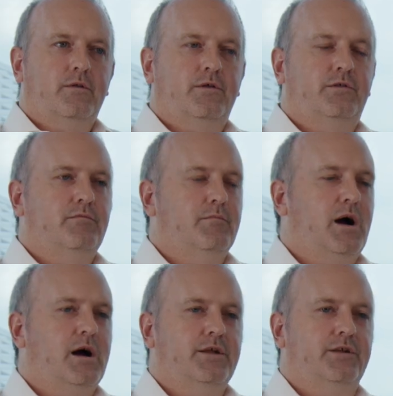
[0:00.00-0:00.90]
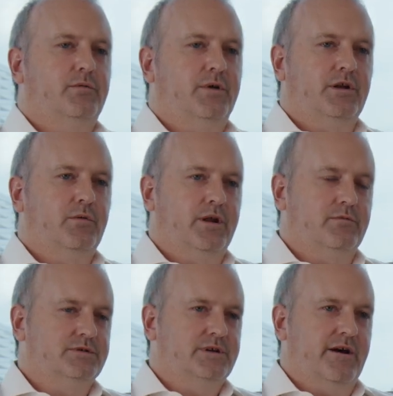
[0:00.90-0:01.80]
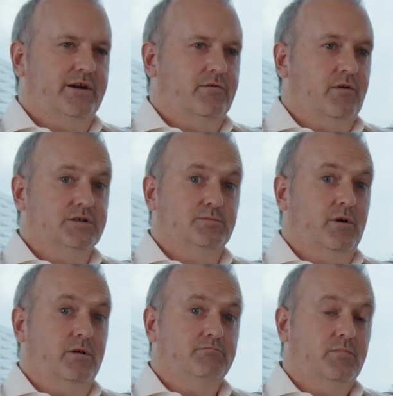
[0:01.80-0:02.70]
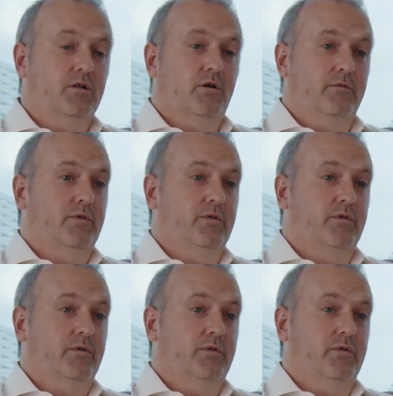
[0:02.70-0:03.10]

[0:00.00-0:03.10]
The market in 2020 was characterised by a lot of